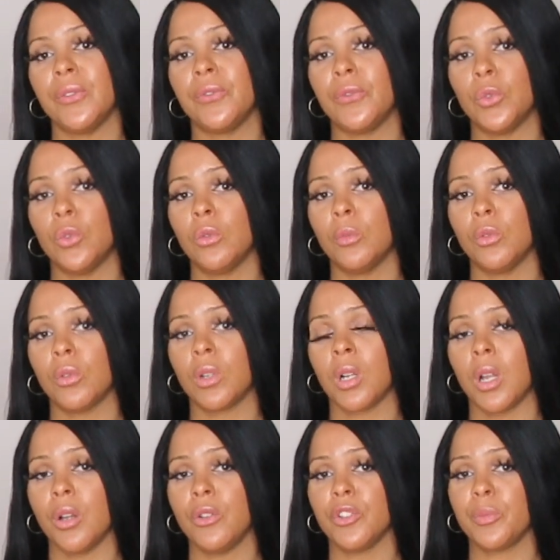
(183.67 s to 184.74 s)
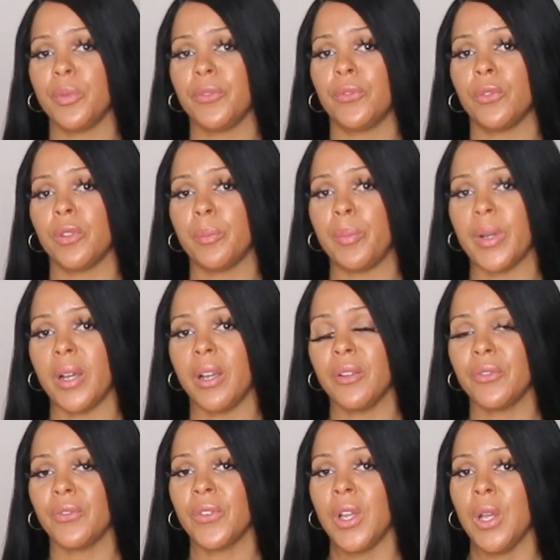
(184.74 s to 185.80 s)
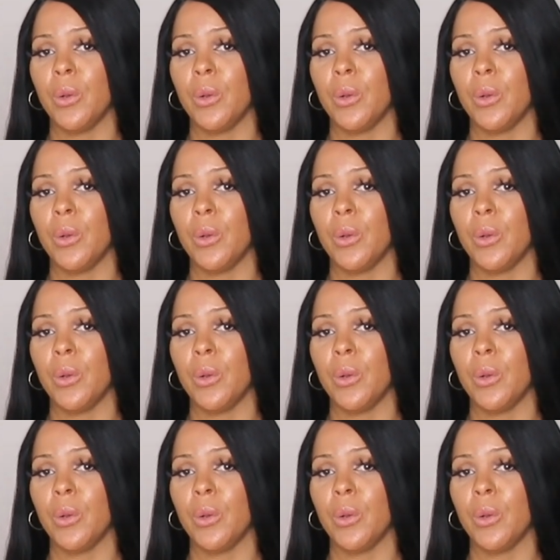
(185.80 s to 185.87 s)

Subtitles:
form or close before the birth,